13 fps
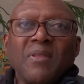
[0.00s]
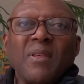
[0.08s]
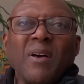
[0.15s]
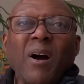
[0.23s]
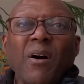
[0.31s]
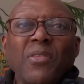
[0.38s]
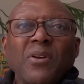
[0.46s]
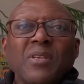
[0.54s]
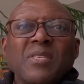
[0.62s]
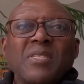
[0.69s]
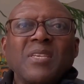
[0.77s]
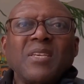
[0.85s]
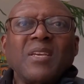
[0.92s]

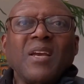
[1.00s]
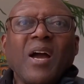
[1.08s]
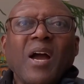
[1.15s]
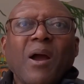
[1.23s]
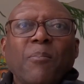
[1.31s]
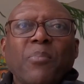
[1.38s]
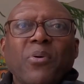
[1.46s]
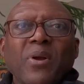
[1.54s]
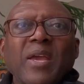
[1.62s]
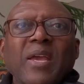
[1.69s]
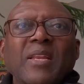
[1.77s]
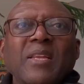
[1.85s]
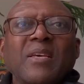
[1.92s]
others are
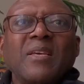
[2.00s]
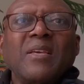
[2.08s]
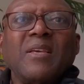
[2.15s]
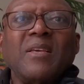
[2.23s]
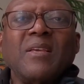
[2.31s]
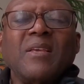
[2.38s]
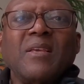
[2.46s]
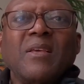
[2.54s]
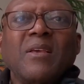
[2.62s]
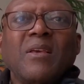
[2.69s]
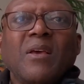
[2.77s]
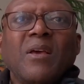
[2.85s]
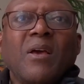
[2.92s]
praying,
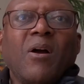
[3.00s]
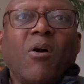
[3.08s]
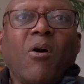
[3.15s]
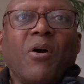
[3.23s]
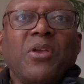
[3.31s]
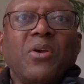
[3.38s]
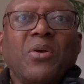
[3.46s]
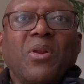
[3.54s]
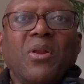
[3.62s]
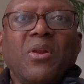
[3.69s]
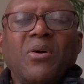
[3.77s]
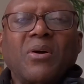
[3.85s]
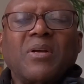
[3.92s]
or you
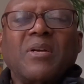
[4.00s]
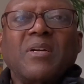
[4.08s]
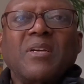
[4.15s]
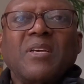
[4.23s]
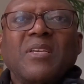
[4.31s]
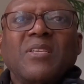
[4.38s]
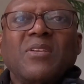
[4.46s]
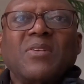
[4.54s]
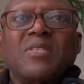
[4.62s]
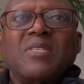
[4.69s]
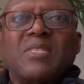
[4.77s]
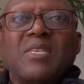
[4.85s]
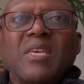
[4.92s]
look to
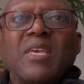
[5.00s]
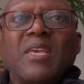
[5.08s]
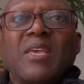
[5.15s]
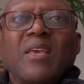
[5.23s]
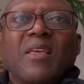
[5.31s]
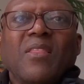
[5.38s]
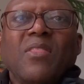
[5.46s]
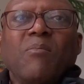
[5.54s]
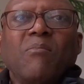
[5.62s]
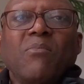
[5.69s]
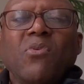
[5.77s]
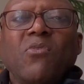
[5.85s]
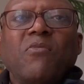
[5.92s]
see the
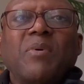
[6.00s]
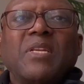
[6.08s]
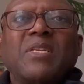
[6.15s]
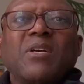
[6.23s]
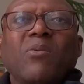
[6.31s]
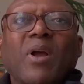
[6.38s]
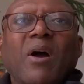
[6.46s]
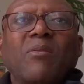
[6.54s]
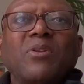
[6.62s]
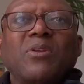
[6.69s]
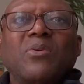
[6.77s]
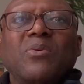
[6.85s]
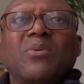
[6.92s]
movement
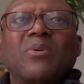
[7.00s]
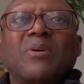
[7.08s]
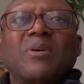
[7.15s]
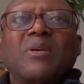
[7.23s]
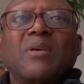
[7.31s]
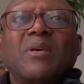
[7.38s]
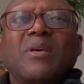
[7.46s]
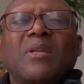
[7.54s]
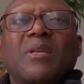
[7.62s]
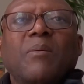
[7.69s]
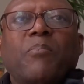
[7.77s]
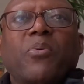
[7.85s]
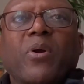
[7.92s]
around you.
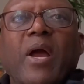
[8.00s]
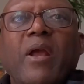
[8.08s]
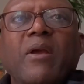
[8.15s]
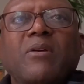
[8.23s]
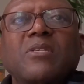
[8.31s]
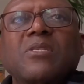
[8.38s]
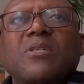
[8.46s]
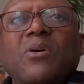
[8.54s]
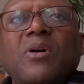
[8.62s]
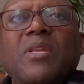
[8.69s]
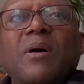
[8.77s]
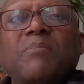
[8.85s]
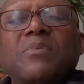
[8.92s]
The prayer is
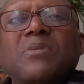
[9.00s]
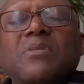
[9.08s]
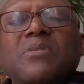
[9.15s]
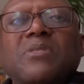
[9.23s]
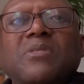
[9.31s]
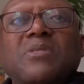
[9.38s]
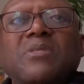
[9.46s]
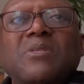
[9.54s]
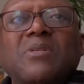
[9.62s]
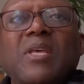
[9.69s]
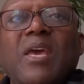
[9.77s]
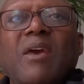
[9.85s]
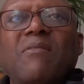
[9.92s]
going up to
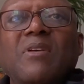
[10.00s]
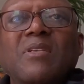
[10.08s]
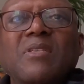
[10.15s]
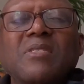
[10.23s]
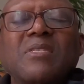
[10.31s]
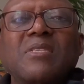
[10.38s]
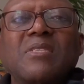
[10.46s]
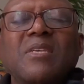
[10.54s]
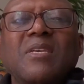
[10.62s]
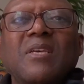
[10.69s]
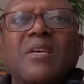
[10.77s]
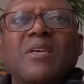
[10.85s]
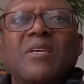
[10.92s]
the heavens,
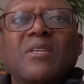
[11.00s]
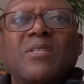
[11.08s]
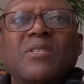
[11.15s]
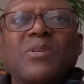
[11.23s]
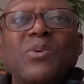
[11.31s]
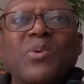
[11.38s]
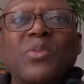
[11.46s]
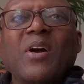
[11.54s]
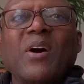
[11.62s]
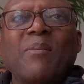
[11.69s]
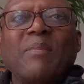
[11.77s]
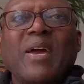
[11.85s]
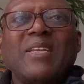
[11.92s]
to the
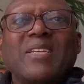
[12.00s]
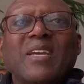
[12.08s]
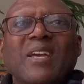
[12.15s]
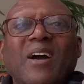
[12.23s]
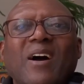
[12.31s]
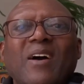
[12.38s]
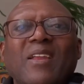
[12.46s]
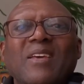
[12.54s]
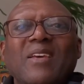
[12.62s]
Almighty God,